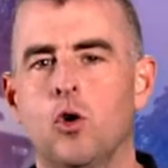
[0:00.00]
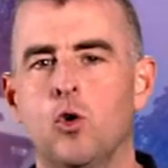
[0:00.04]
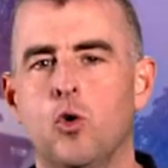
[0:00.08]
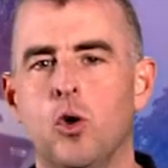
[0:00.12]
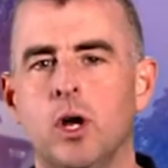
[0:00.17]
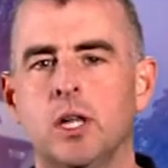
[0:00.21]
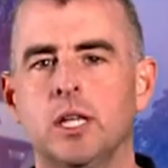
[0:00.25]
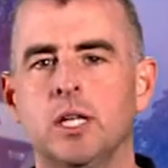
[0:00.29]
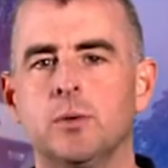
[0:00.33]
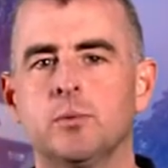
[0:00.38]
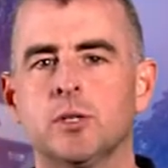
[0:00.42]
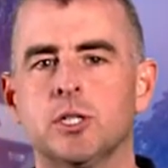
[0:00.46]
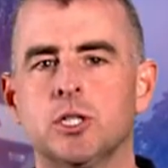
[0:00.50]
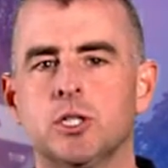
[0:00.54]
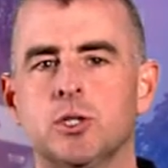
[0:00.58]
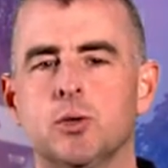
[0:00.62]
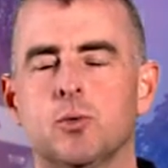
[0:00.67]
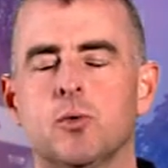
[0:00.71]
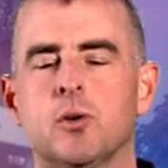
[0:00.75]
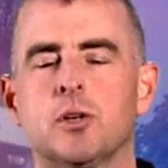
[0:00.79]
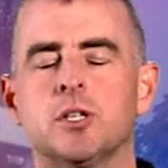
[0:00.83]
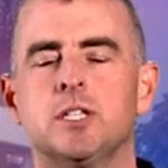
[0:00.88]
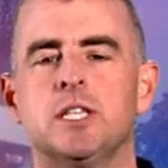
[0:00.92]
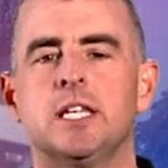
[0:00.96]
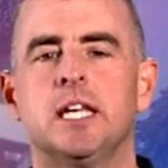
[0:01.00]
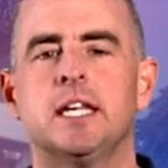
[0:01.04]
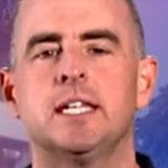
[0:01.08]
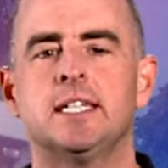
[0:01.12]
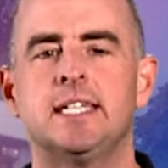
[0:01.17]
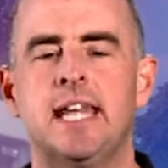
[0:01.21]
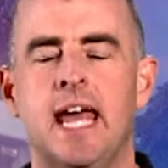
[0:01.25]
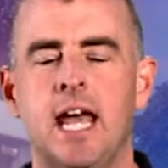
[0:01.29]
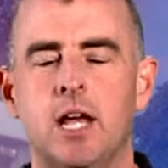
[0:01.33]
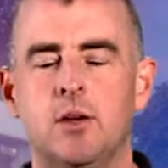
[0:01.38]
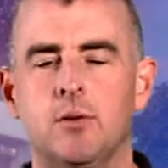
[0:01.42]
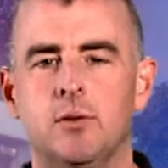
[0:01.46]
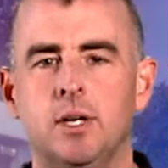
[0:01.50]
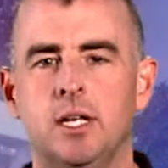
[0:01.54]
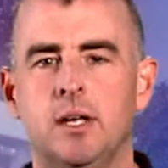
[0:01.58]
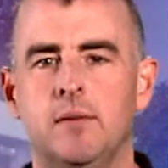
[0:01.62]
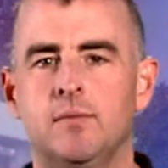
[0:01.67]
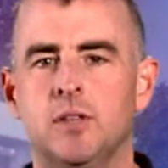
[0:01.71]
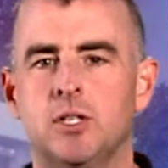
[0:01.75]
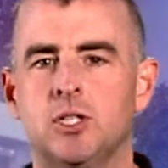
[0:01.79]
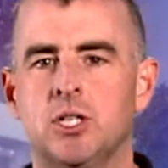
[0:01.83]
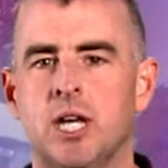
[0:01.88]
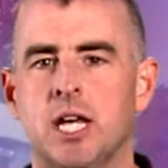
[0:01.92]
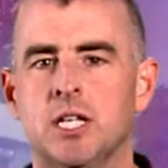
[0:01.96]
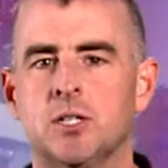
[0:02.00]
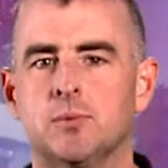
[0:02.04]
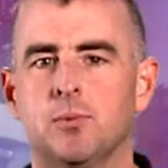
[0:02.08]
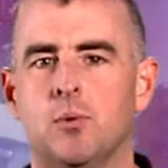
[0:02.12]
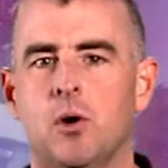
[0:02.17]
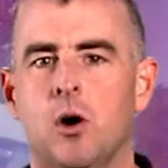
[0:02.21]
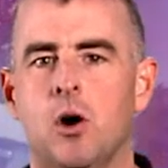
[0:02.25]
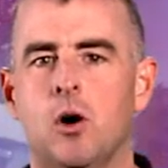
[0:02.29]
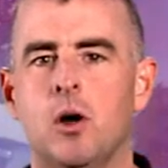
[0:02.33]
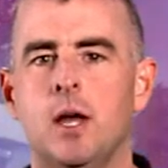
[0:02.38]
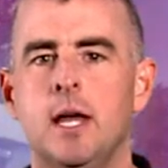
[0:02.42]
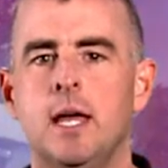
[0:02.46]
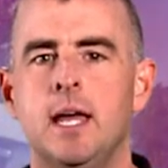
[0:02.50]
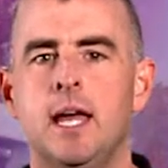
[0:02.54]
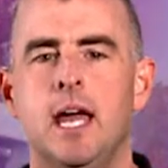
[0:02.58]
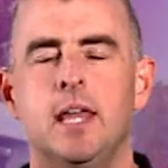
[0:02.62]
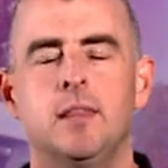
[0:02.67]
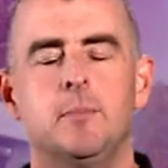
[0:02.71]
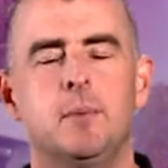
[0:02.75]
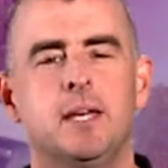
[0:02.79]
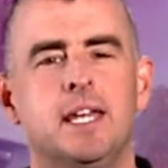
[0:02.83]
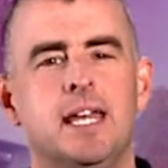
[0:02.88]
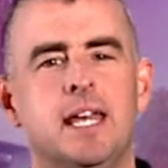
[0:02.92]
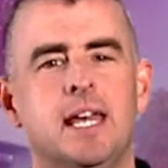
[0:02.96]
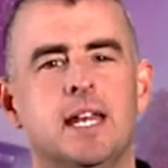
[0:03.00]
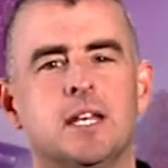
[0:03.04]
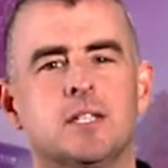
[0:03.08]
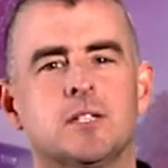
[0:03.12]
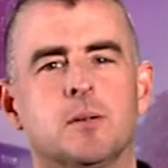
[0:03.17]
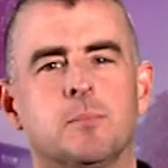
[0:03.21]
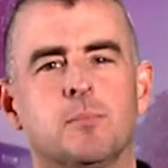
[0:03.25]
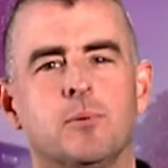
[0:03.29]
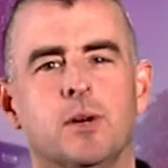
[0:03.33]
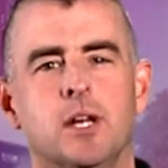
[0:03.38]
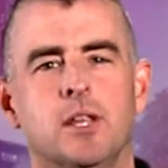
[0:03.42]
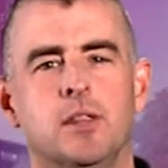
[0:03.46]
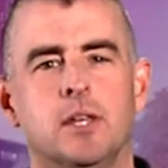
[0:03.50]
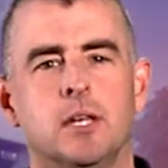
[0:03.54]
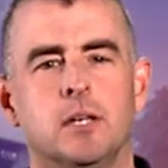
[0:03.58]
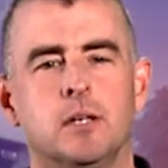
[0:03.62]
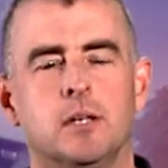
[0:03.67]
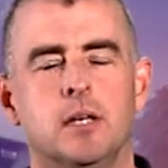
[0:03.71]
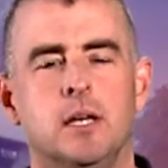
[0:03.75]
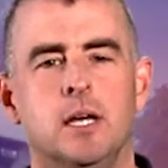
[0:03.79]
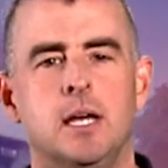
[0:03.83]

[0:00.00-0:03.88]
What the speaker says: quickly restores the integrity of the chest wall and the mechanics of breathing.